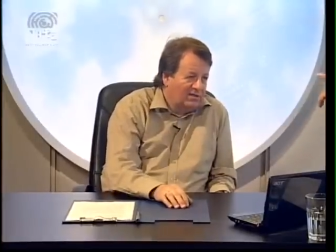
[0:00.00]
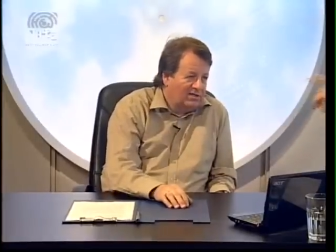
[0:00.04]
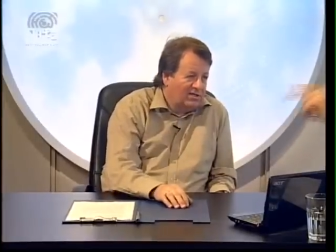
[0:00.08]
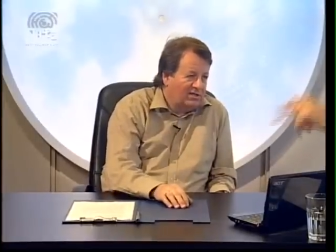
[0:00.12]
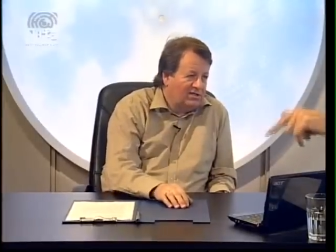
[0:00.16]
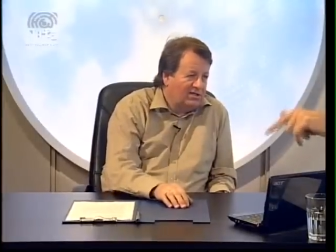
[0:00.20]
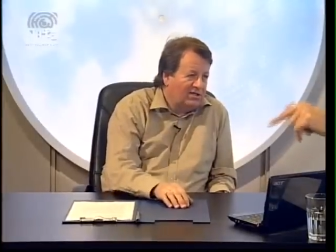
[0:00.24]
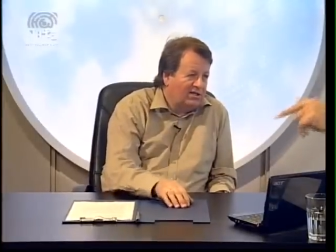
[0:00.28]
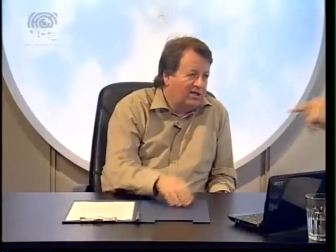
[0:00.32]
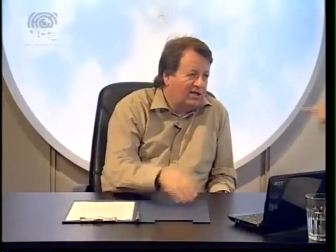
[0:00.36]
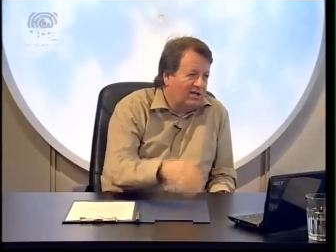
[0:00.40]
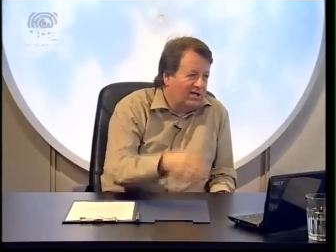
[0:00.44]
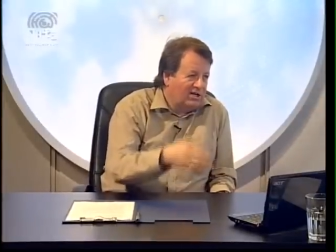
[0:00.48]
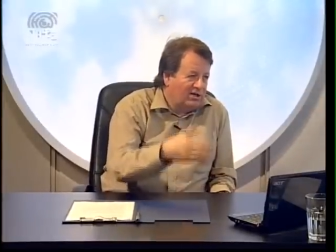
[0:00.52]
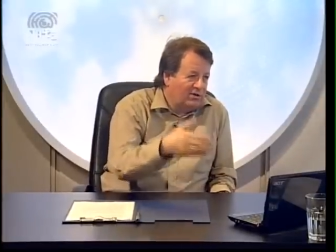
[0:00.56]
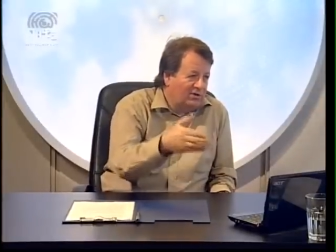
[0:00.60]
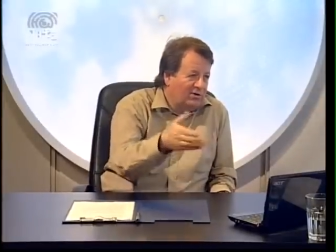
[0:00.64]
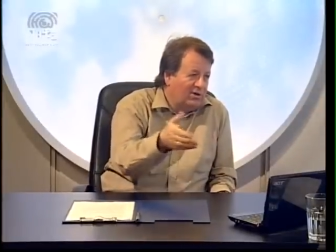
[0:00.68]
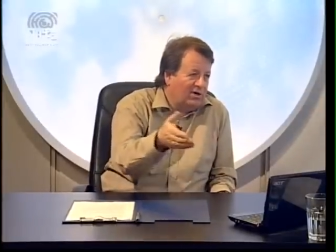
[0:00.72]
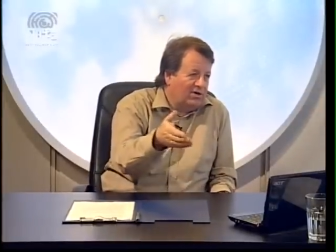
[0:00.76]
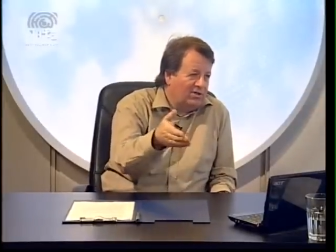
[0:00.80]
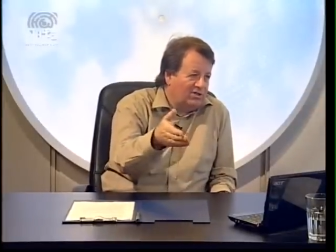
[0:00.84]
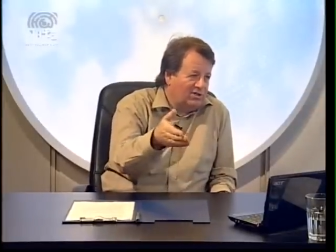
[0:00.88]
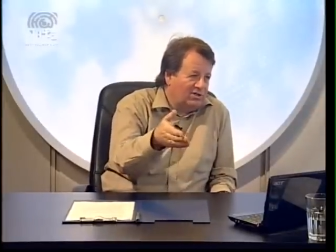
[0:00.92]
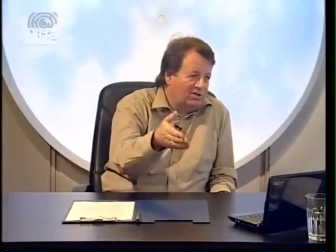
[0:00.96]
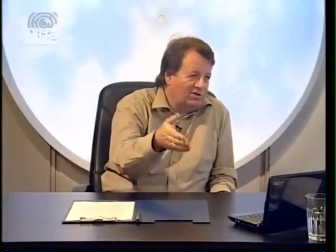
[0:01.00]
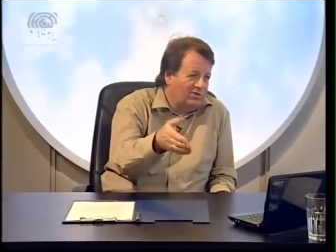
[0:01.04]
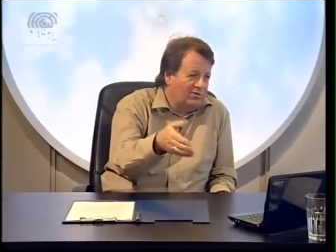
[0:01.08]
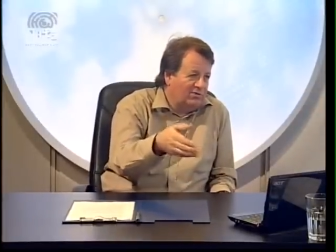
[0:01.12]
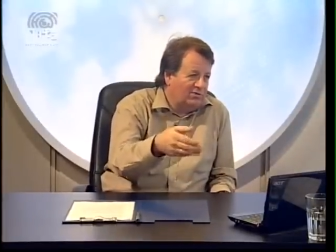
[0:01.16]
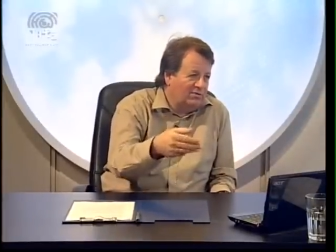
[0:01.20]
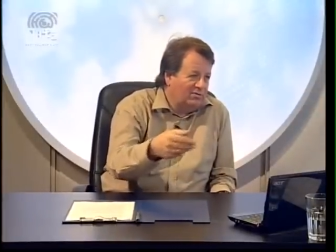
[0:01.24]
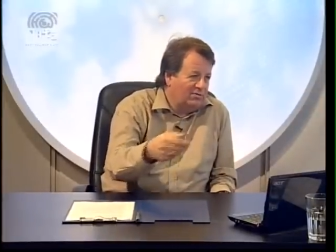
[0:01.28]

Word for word: This is the guy who asked you.